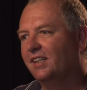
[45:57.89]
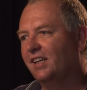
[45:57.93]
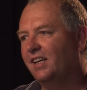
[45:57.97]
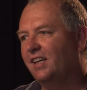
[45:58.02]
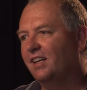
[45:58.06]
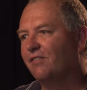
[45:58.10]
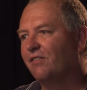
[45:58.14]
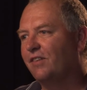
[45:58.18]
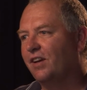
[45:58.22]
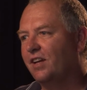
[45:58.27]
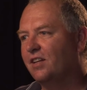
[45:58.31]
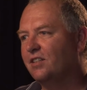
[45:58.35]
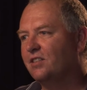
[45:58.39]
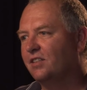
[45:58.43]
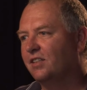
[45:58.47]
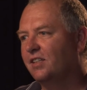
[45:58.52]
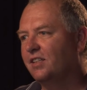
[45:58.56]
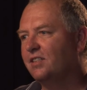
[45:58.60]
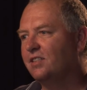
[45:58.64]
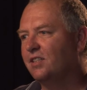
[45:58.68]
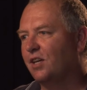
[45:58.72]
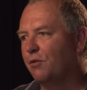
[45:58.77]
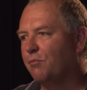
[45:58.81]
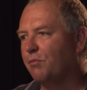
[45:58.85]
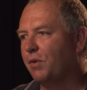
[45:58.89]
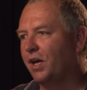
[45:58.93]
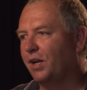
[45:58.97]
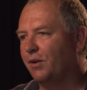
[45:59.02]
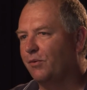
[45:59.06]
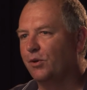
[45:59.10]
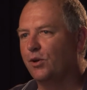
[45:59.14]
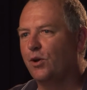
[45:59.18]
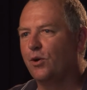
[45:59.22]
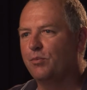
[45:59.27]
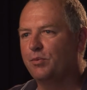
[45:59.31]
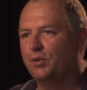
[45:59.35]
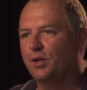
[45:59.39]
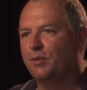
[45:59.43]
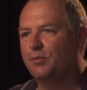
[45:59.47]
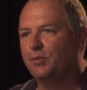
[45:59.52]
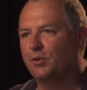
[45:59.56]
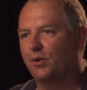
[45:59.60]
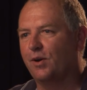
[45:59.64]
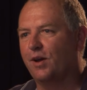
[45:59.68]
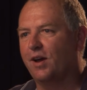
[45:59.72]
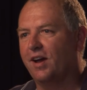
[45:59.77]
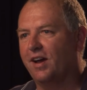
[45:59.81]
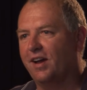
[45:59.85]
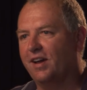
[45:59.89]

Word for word: And eventually somebody would open up their